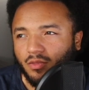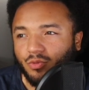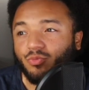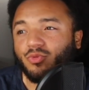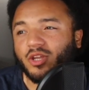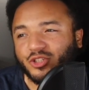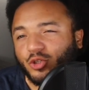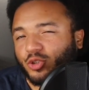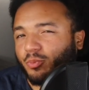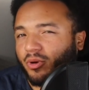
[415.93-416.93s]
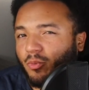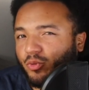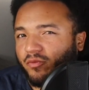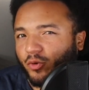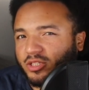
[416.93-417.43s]
There's also a problem
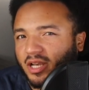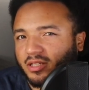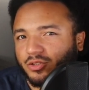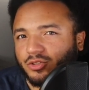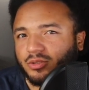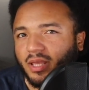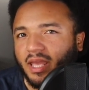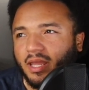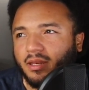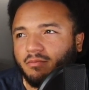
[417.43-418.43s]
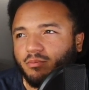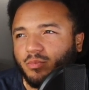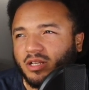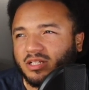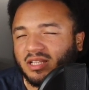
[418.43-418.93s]
with voice actors, and
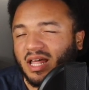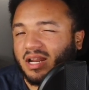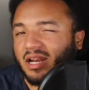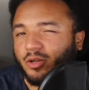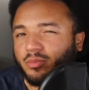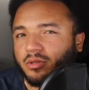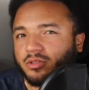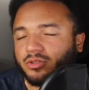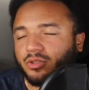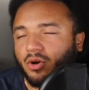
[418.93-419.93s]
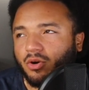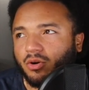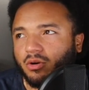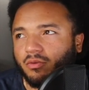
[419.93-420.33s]
because a lot of audiobooks are